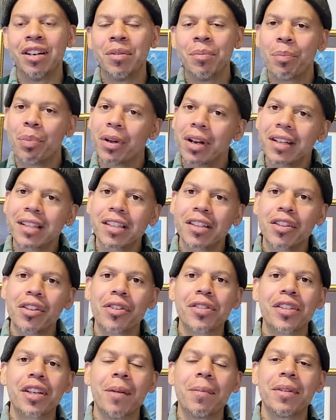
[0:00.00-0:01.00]
but it's a little
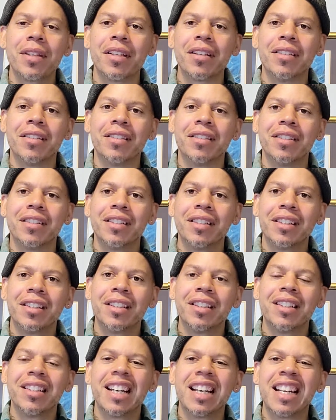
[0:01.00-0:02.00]
something,
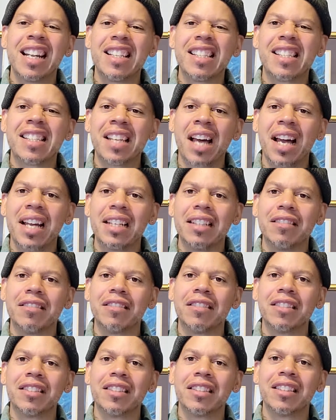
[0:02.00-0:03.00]
and it's tight.
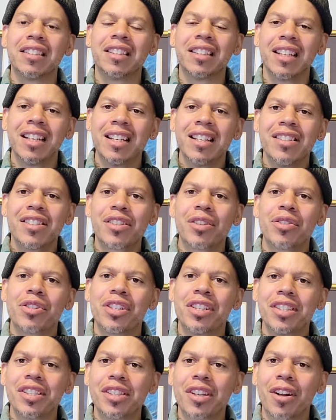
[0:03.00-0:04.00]
So she
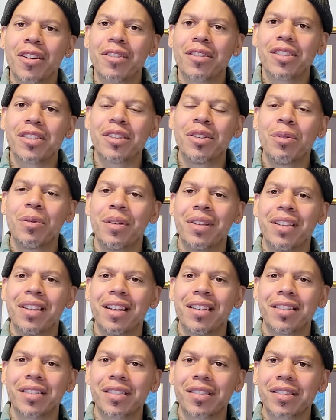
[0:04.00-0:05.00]
starts doing
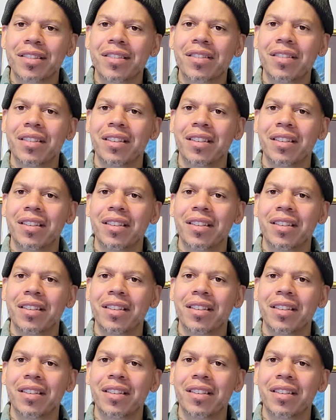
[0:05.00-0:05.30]
this.